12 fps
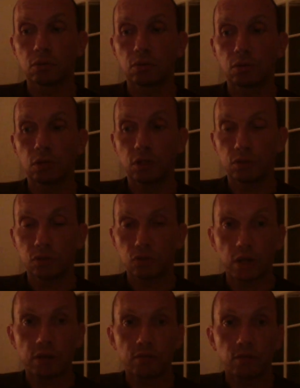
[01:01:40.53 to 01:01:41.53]
in a
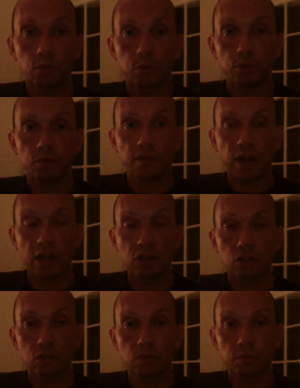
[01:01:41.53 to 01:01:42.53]
straightforward
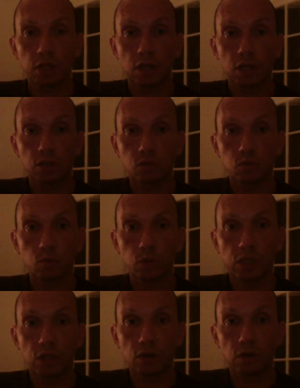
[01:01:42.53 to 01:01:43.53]
fashion because
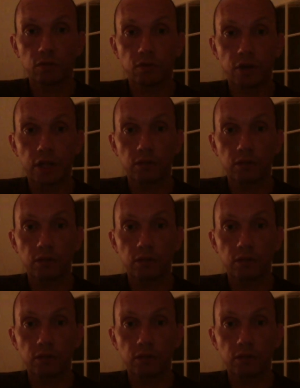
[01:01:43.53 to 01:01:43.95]
we are afraid of the